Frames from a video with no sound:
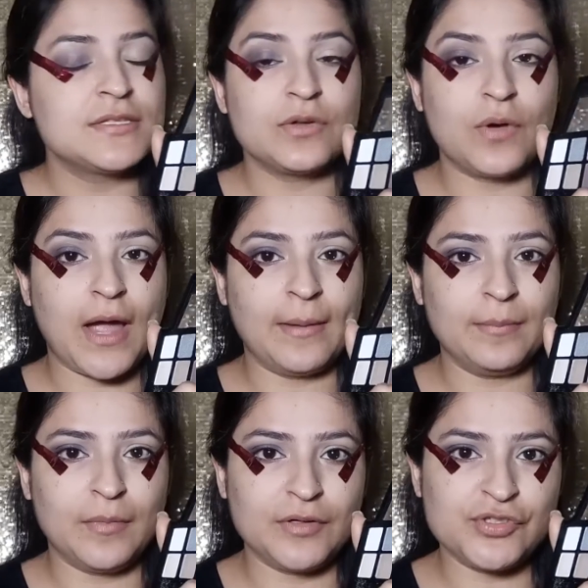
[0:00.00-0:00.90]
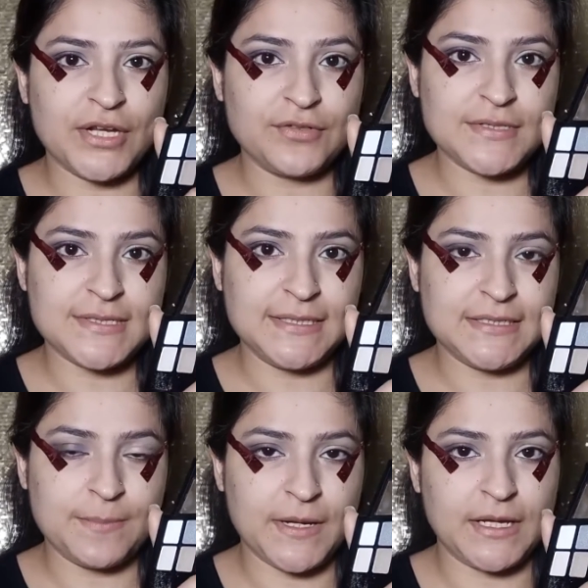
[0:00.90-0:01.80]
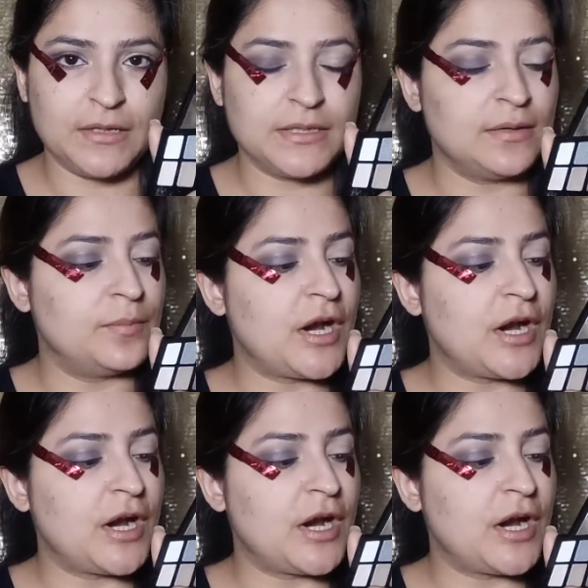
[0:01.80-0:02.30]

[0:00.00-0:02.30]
So I'm generously dipping in the